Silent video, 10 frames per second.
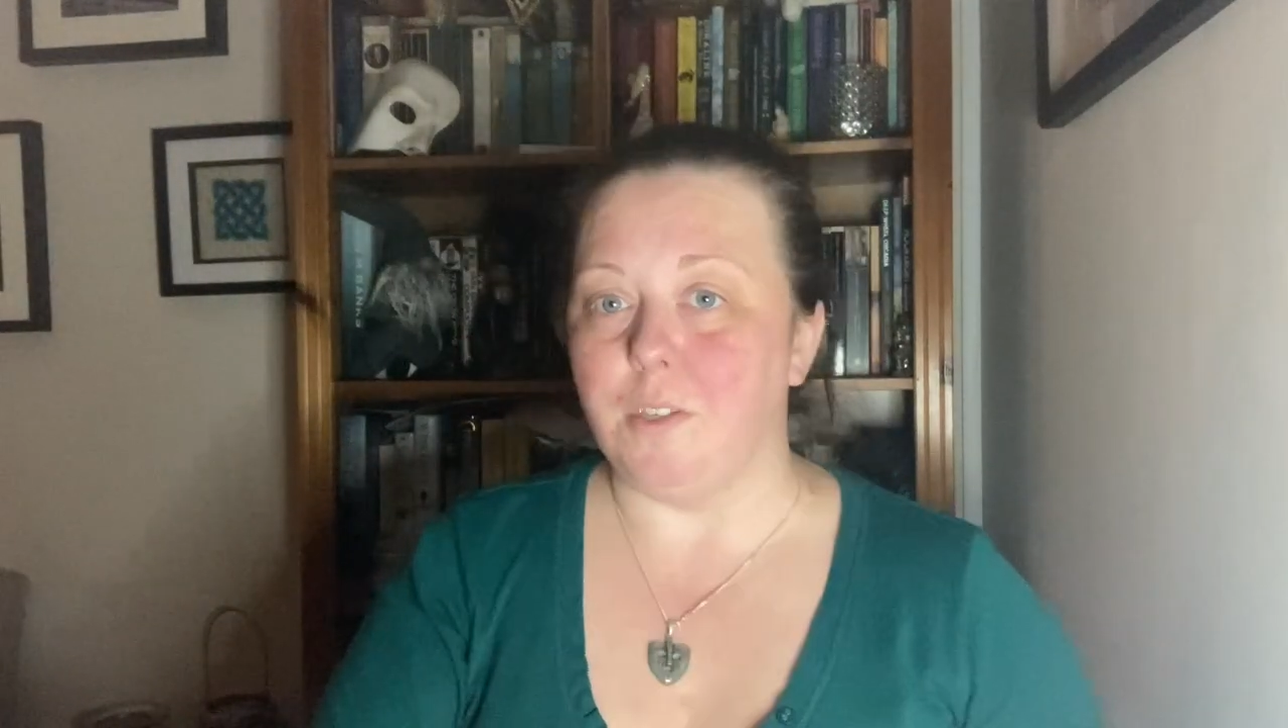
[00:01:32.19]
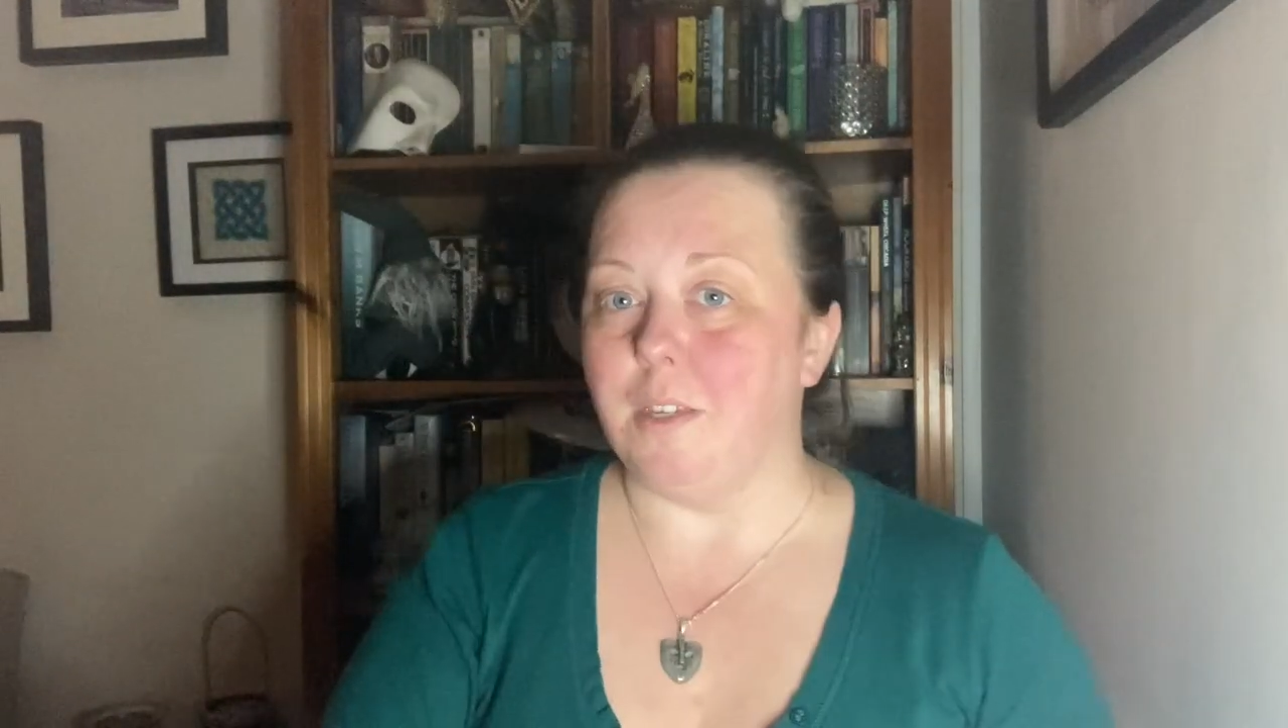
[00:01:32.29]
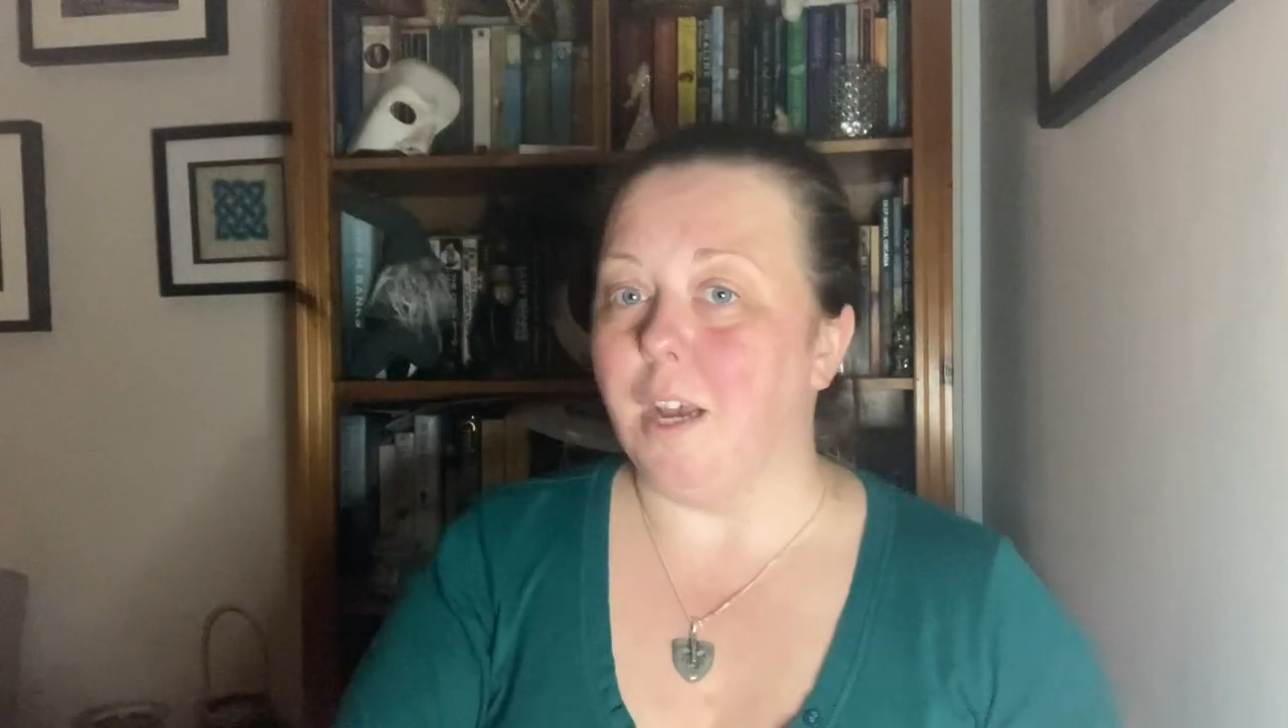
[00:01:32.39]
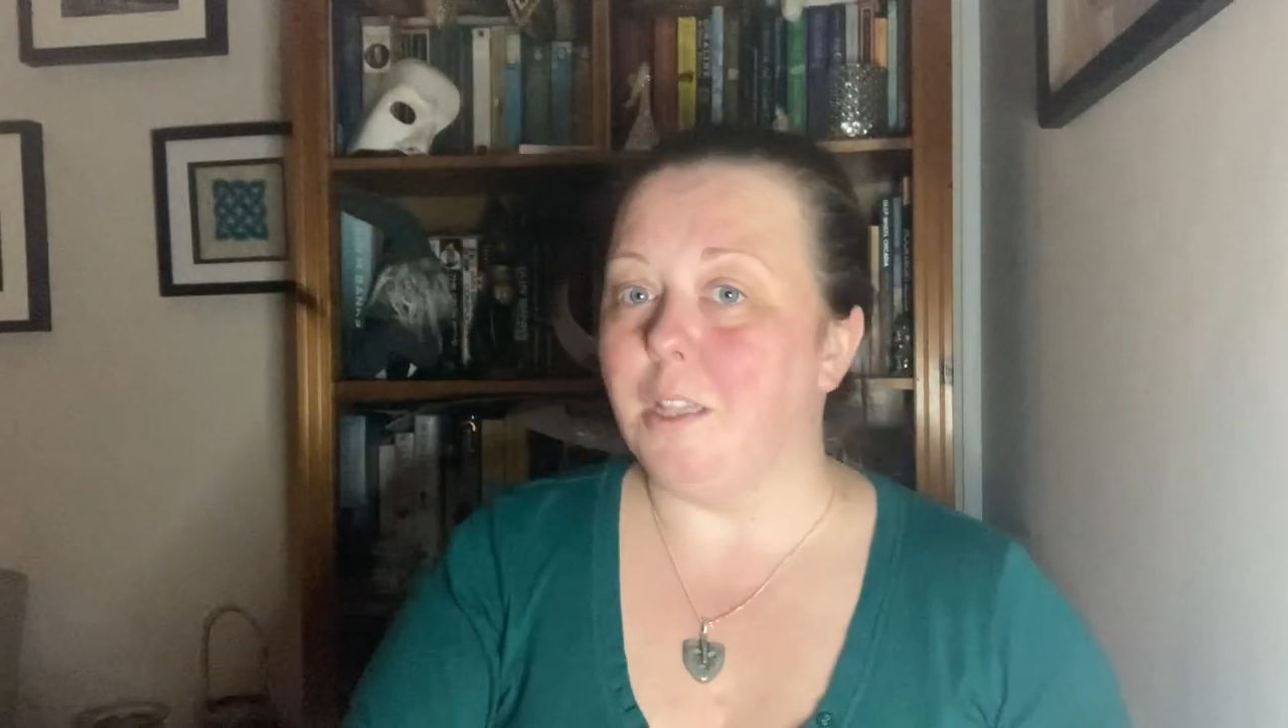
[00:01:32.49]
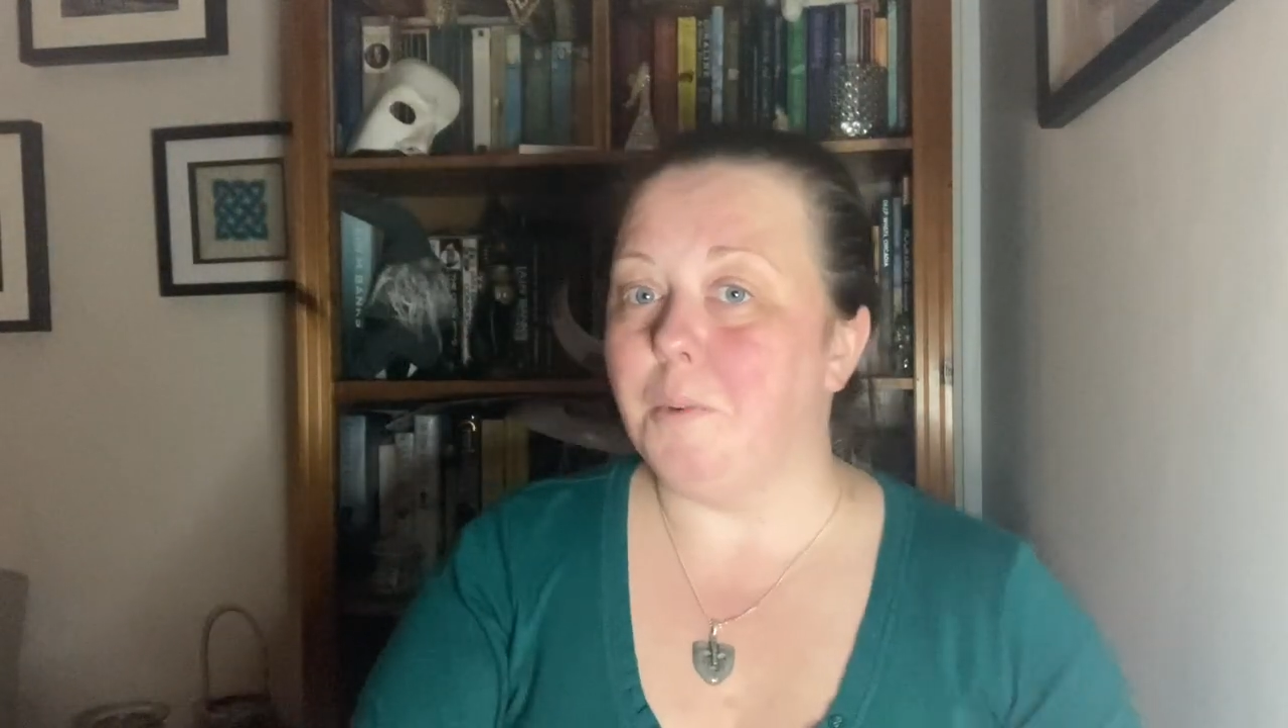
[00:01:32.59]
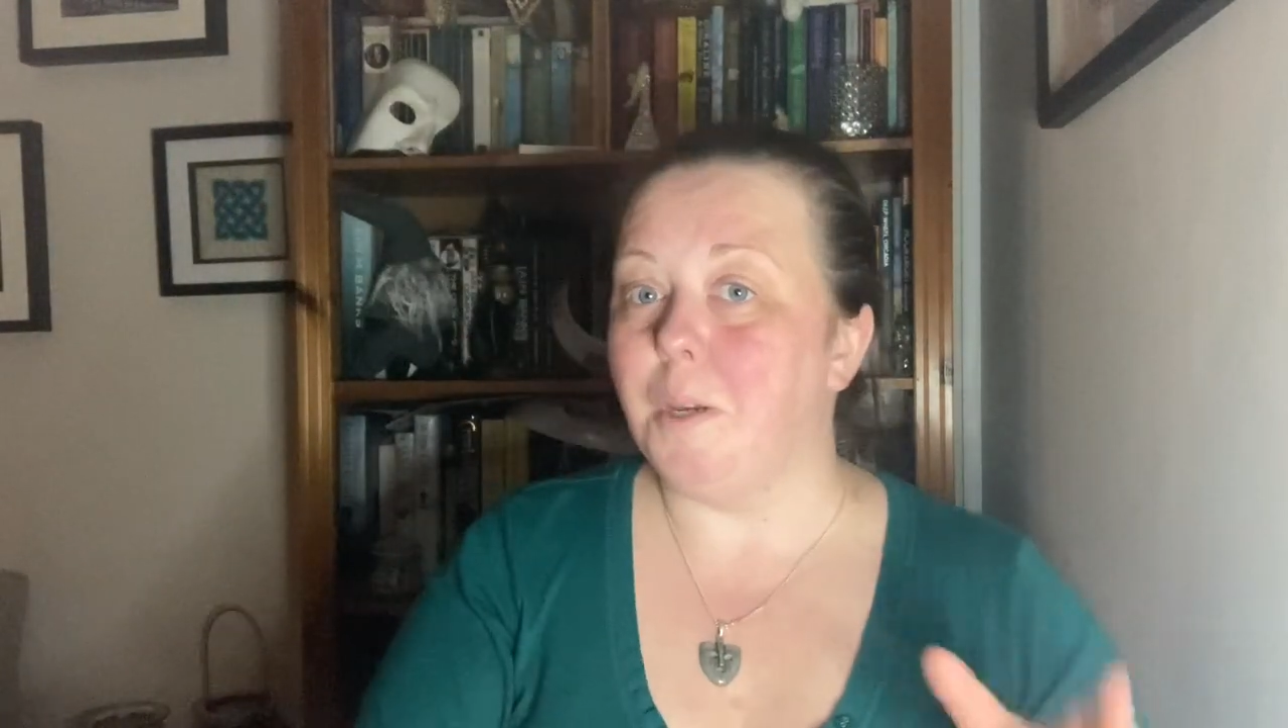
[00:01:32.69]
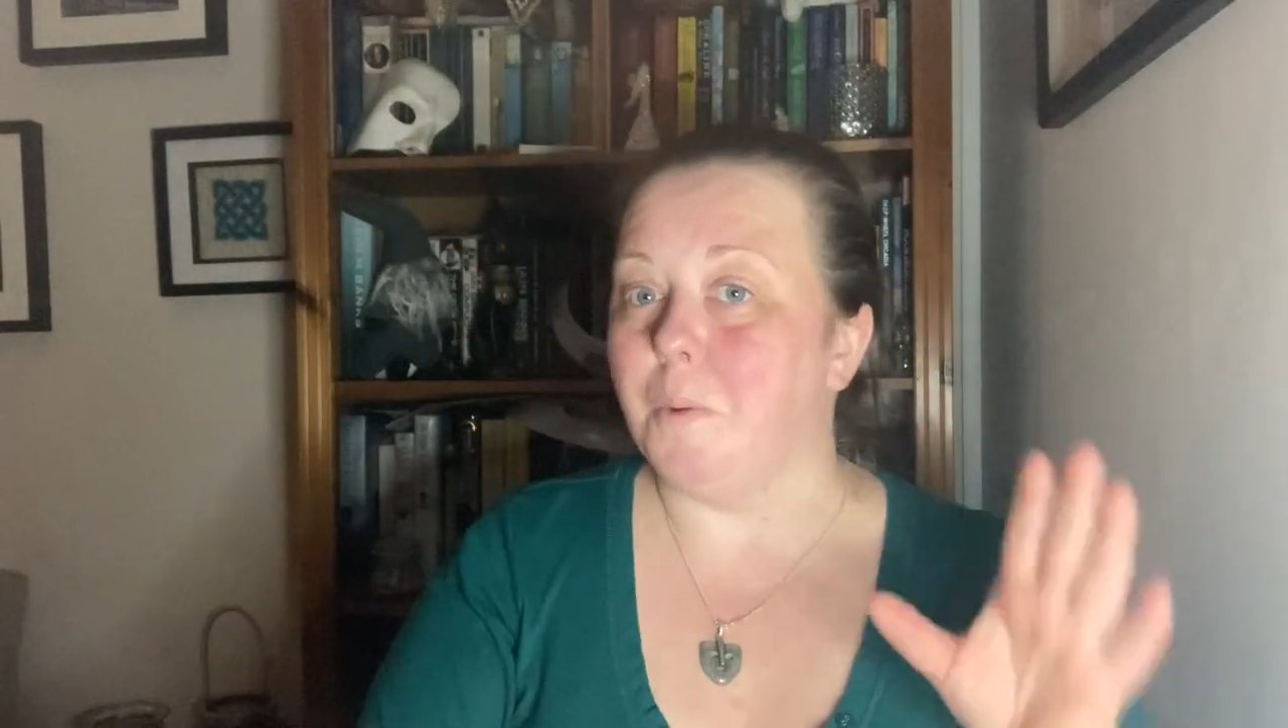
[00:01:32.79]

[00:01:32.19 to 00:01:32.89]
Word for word: and Galloway,